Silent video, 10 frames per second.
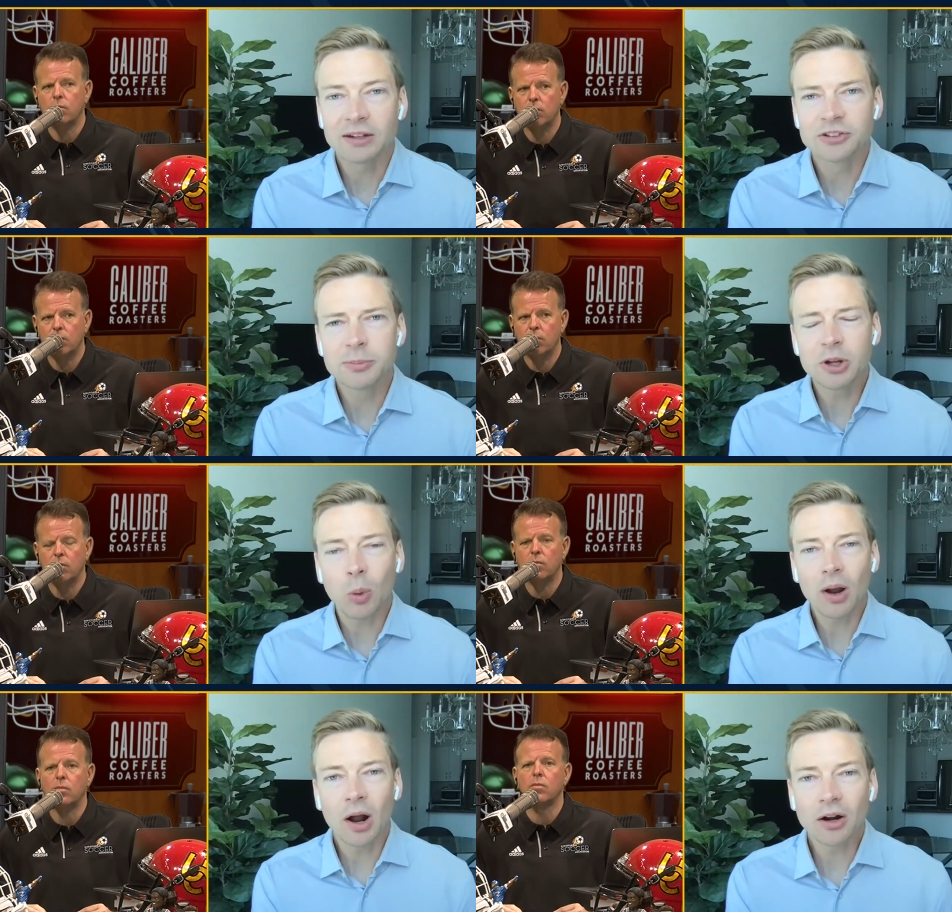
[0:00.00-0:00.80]
Speaker 1: And to be
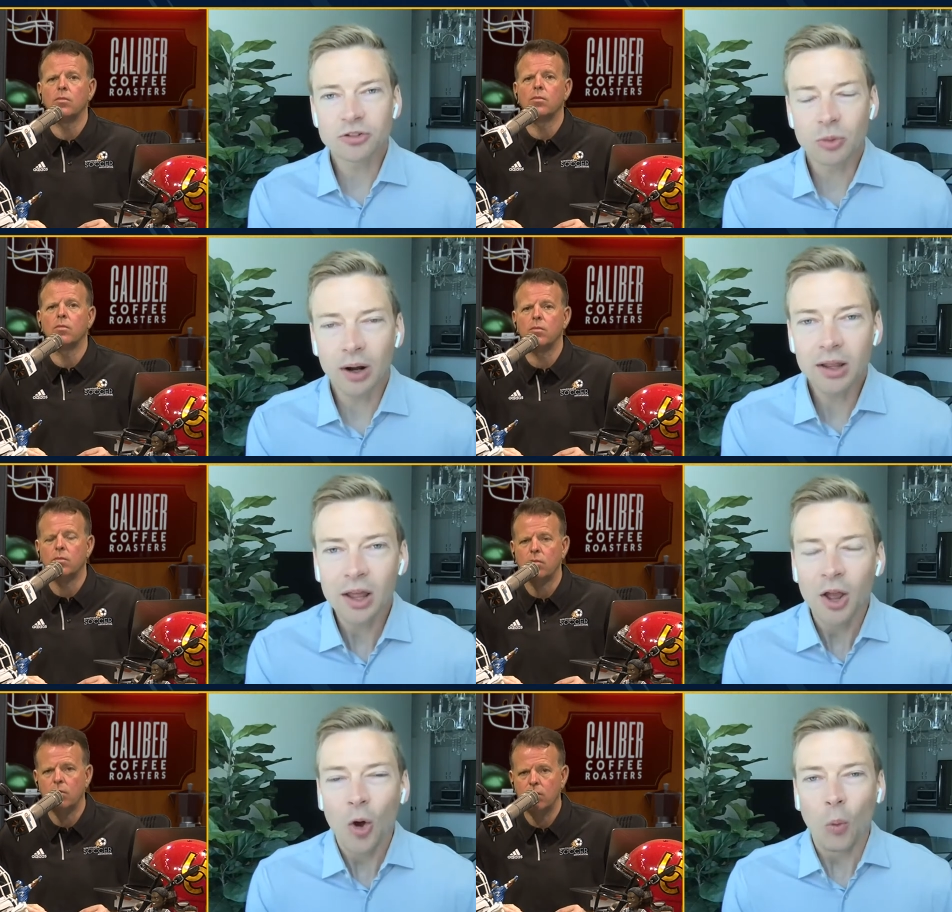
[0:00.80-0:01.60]
quite honest, Roddy,
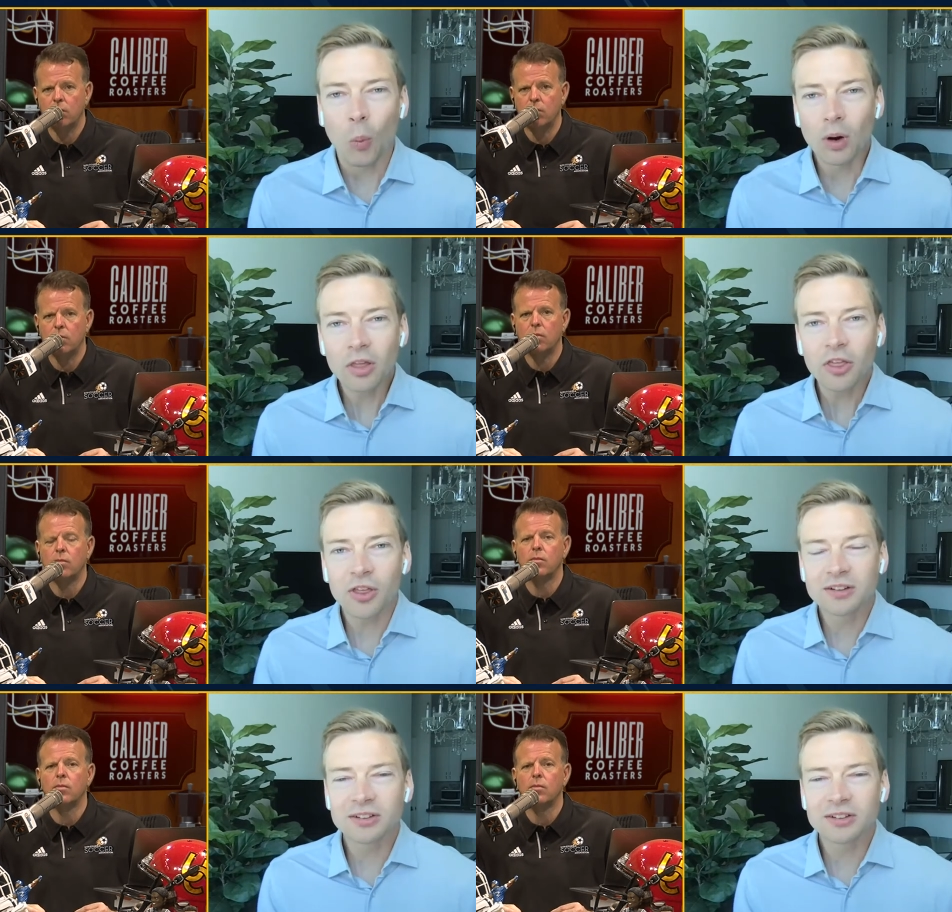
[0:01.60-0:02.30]
one of the things